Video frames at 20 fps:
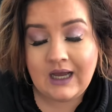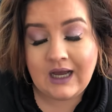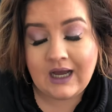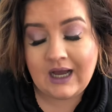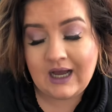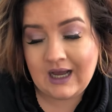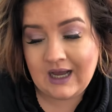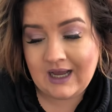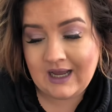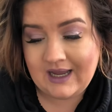
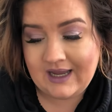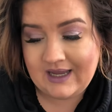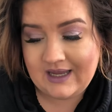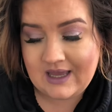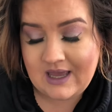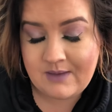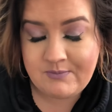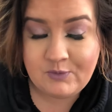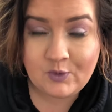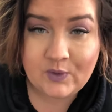I
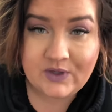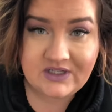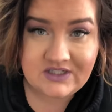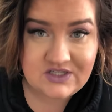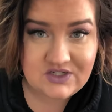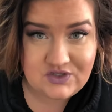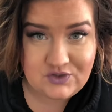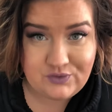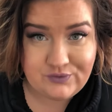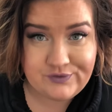am going to
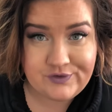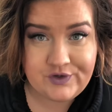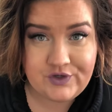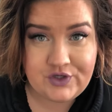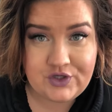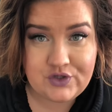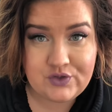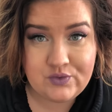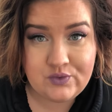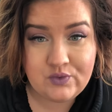do for
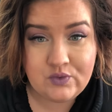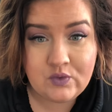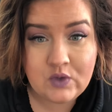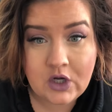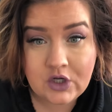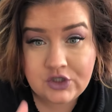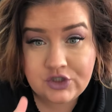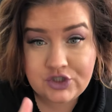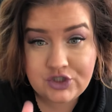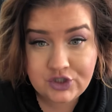you
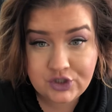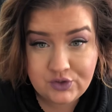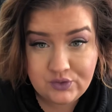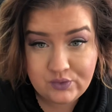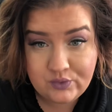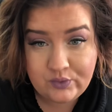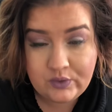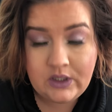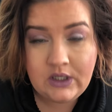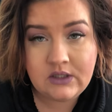
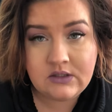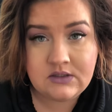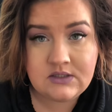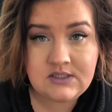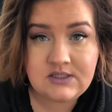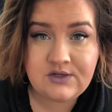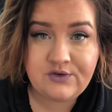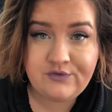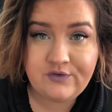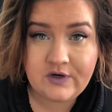two
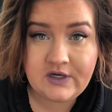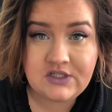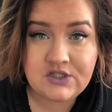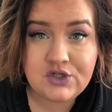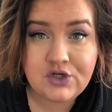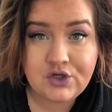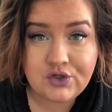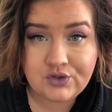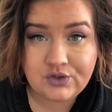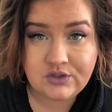different
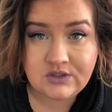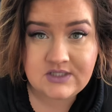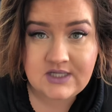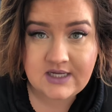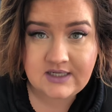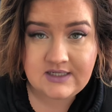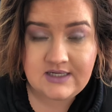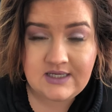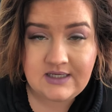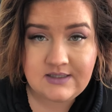curl
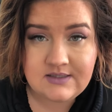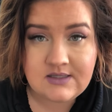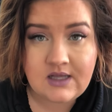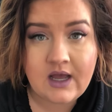techniques.